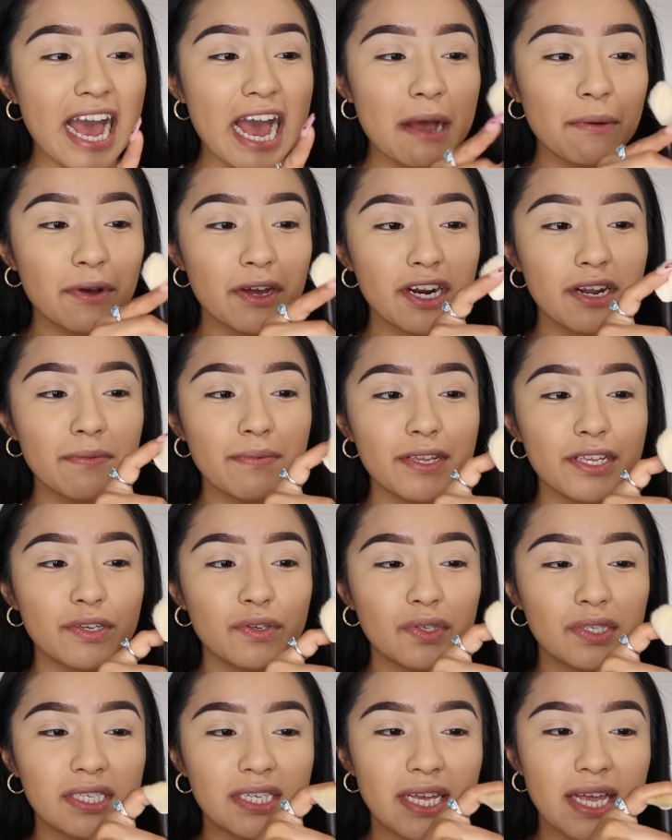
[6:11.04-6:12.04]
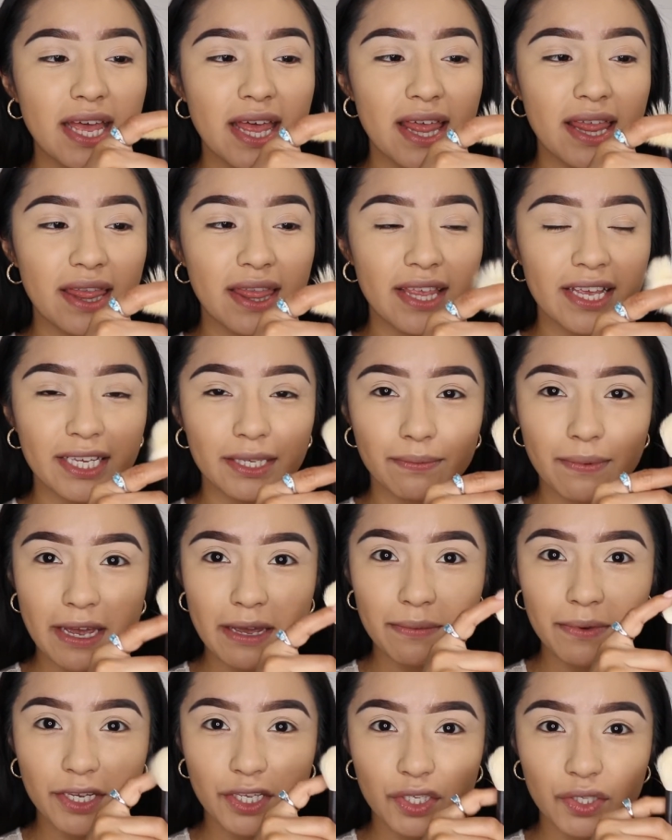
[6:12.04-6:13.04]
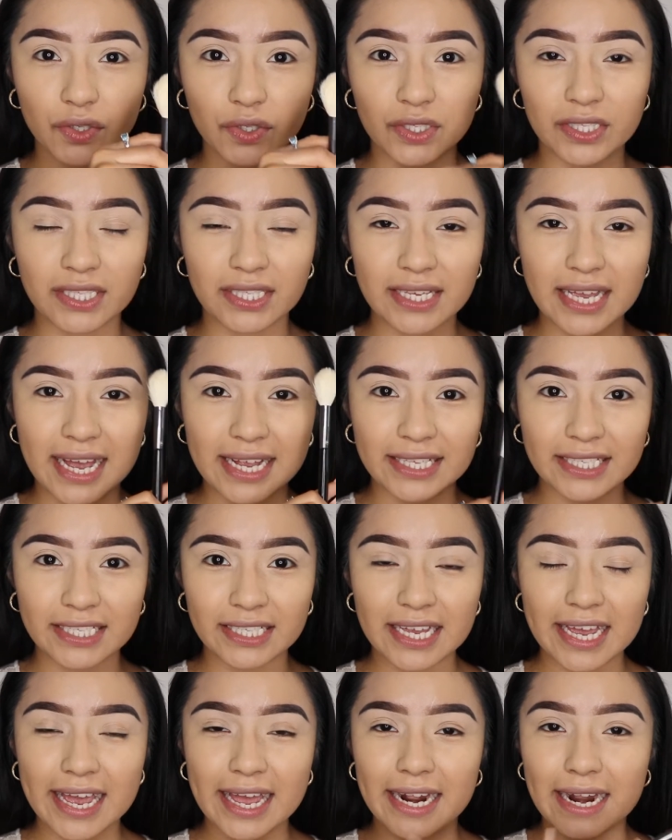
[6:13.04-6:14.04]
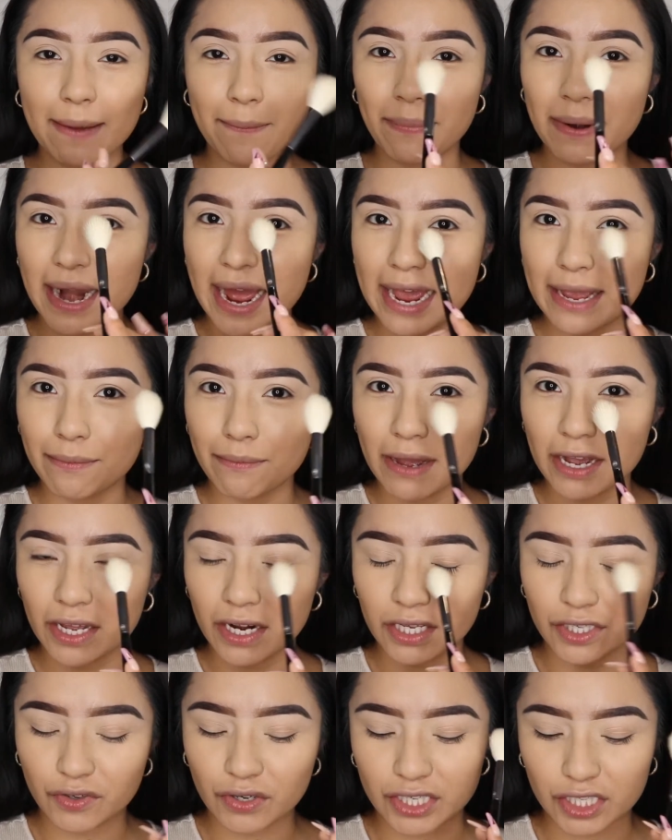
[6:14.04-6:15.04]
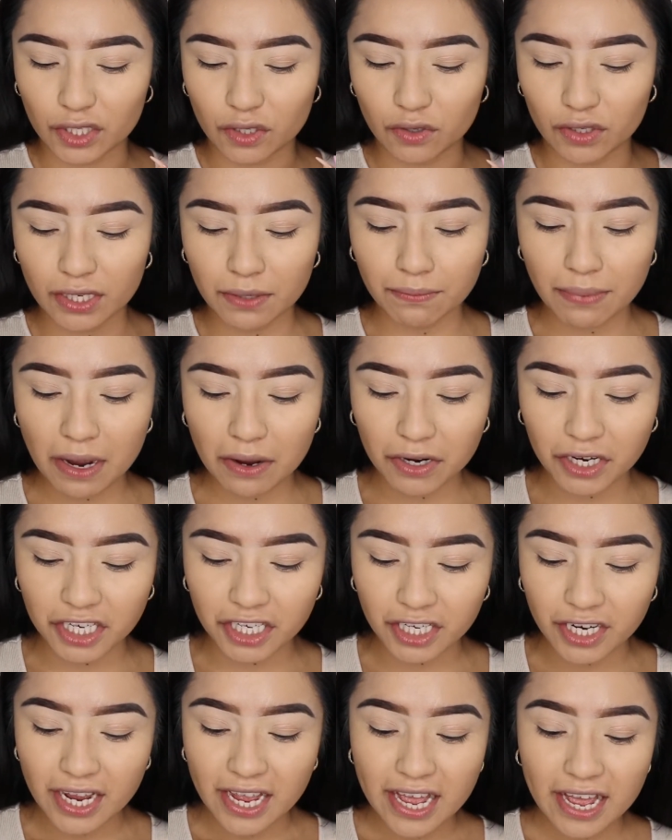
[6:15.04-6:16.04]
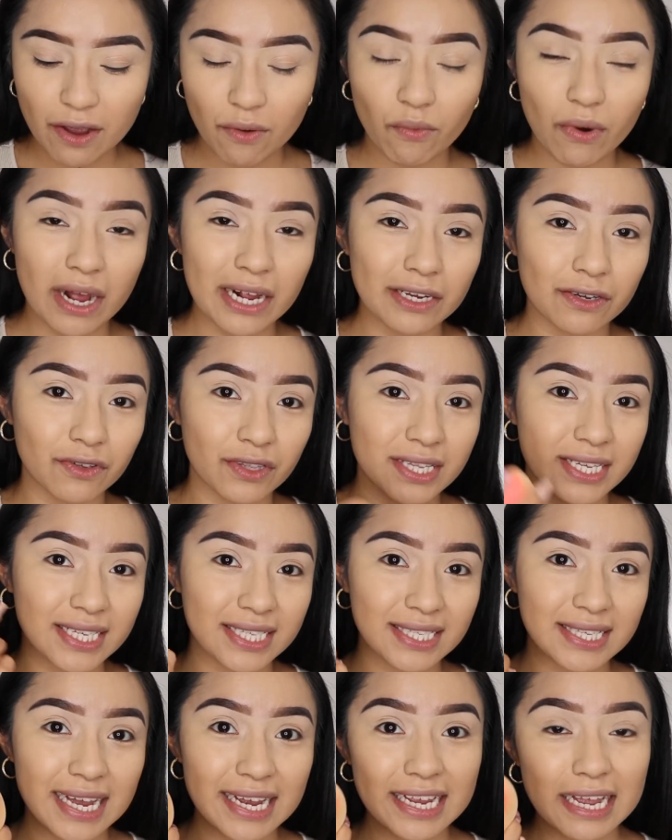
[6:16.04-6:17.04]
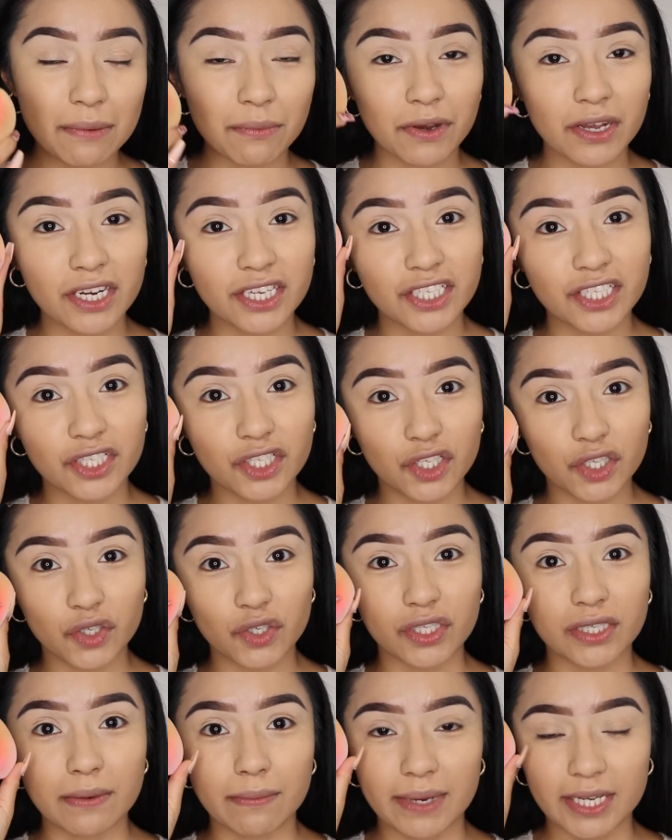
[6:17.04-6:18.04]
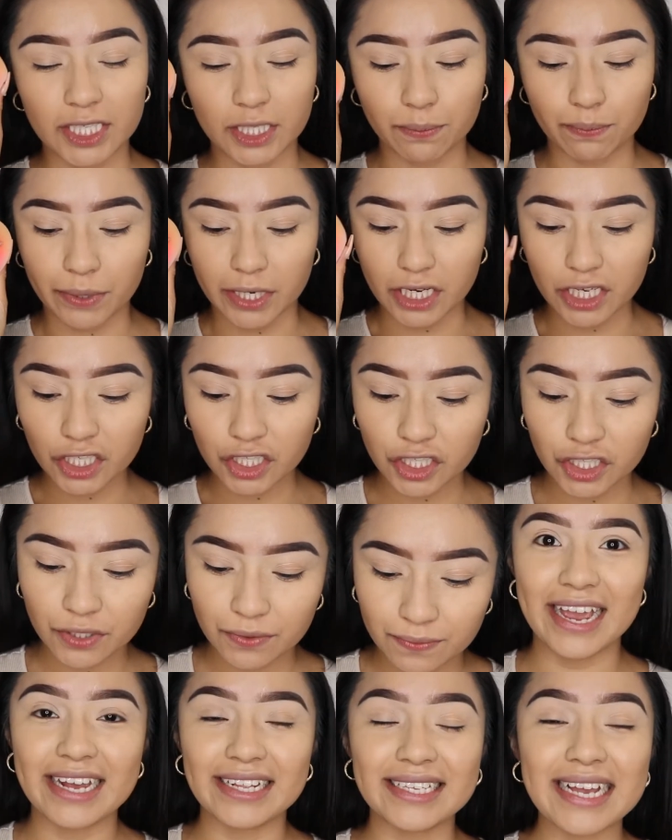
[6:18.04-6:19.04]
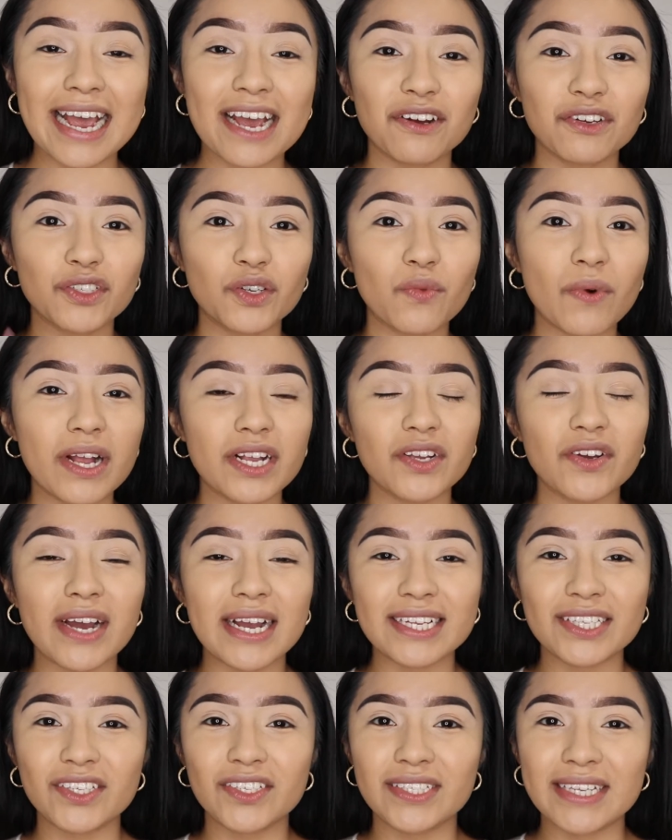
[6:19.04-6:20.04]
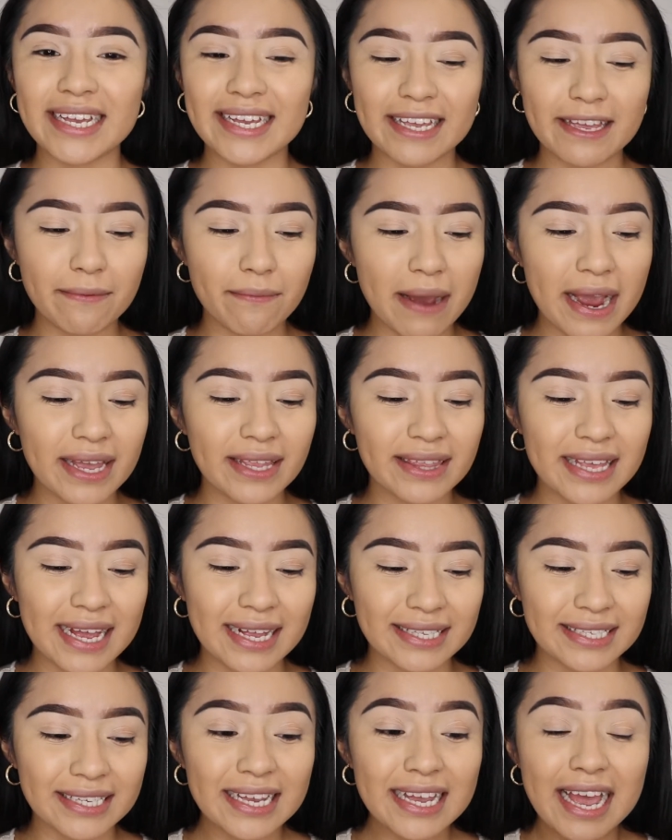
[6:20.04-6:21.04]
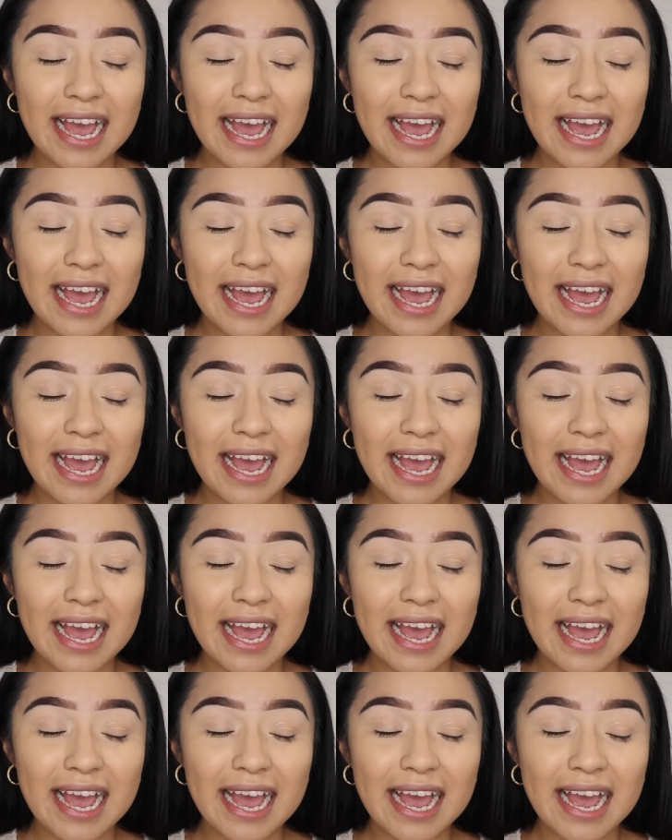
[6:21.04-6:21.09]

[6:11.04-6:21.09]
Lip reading: I'm gonna be using this baby to set and apply my translucent powder, while this side I'm gonna just use my sponge. And I also want you guys to take in mind that